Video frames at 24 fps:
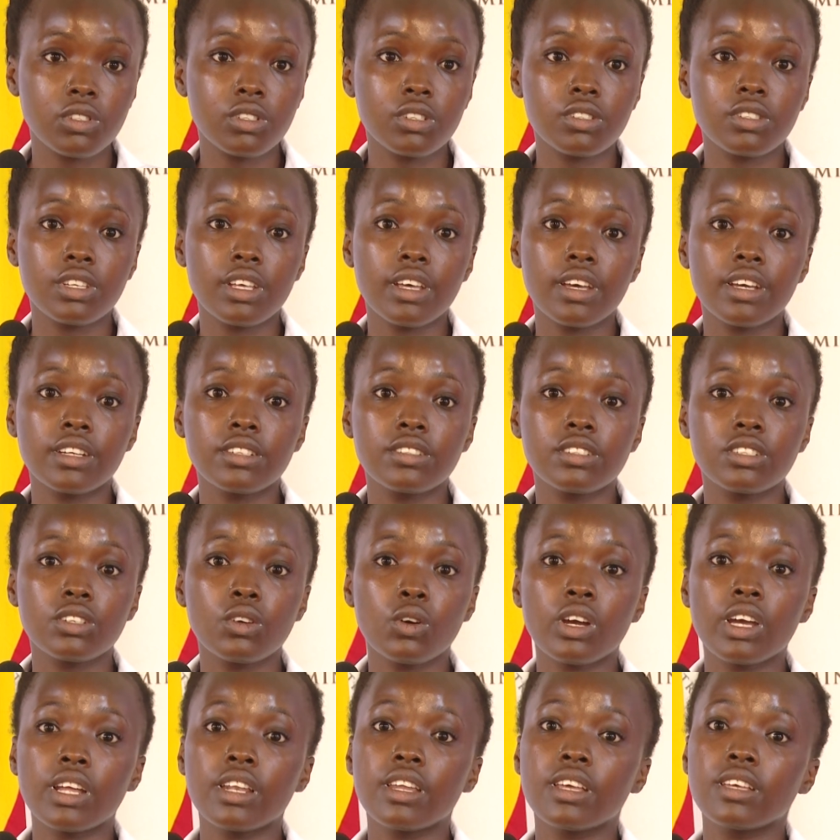society
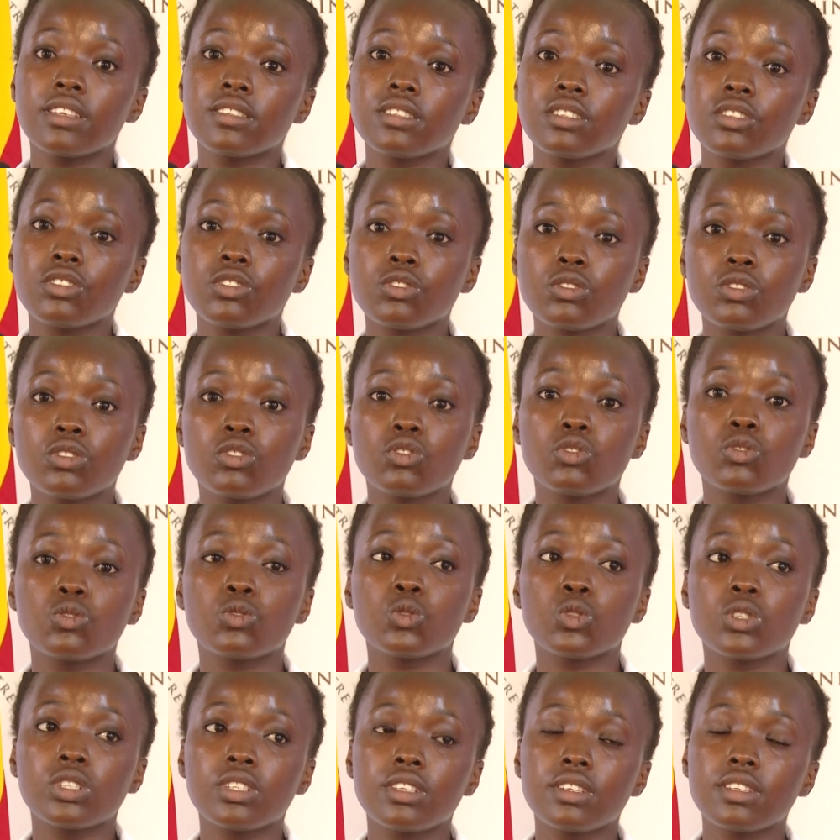organization
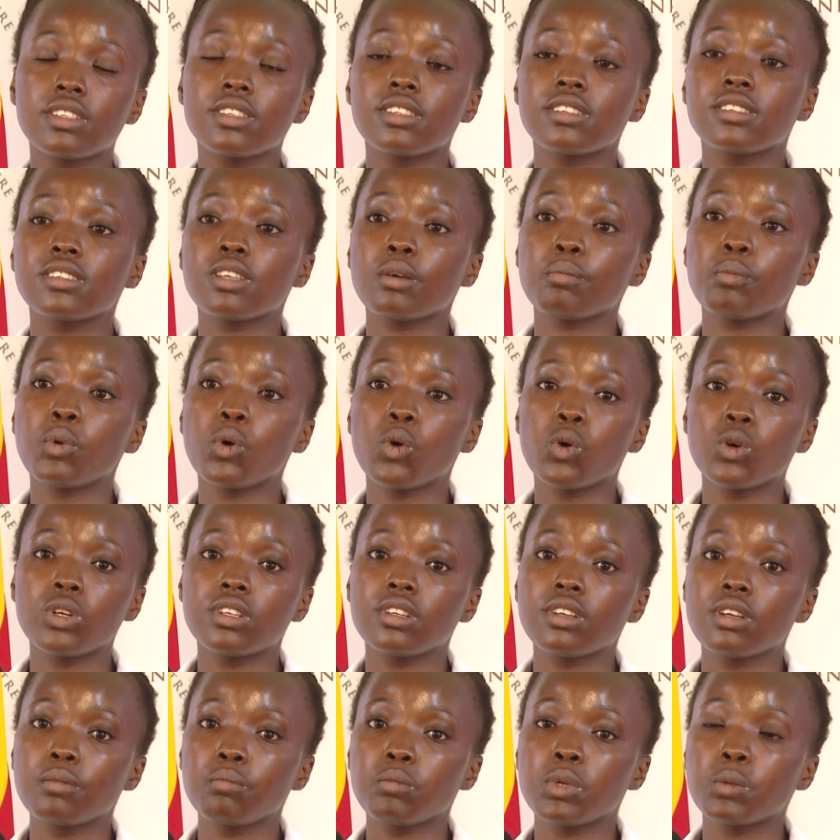should
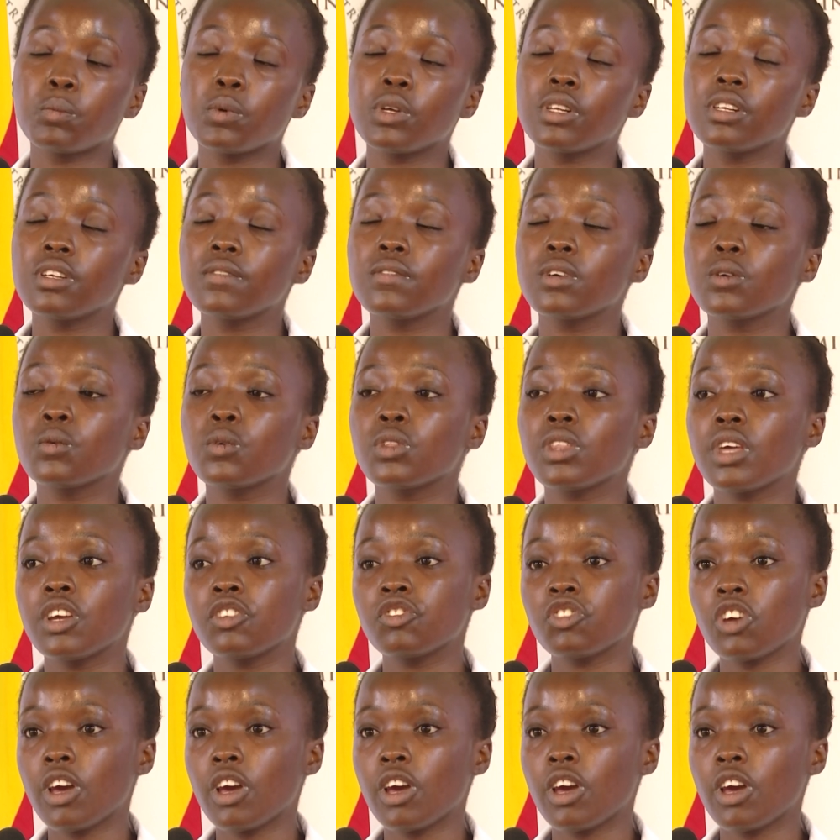support people living with